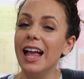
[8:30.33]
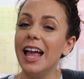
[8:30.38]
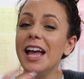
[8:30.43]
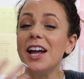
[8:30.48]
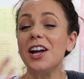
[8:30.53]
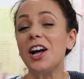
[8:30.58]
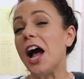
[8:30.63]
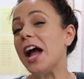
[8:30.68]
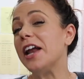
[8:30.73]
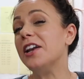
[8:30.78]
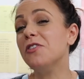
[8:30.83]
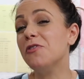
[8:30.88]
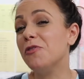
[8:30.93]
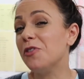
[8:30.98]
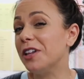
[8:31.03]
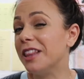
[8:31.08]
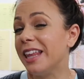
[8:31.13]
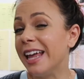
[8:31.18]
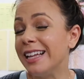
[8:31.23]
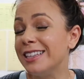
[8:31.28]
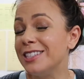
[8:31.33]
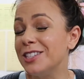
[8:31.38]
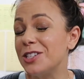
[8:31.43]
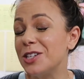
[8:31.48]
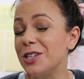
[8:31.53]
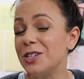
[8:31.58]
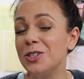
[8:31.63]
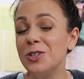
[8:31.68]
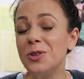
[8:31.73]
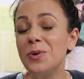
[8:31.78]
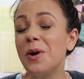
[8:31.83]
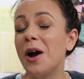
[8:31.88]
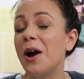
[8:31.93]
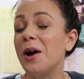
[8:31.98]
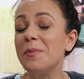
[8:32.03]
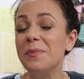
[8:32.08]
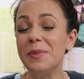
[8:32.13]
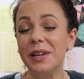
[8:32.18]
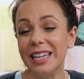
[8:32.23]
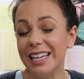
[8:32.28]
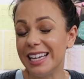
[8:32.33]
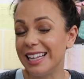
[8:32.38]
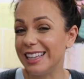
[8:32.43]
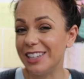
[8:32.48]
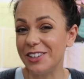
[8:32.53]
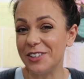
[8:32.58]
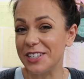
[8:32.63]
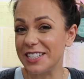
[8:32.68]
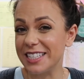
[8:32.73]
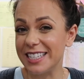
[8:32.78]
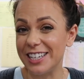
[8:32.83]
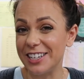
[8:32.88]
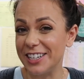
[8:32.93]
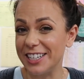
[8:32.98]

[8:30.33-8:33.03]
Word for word: It kind of relates to our media literacy